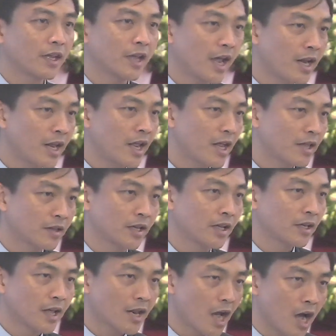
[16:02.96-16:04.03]
anything
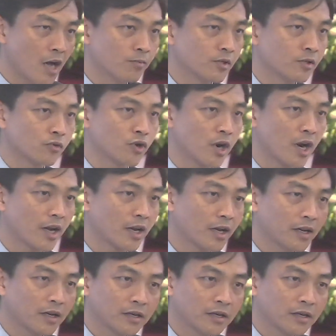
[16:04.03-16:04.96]
that obstructs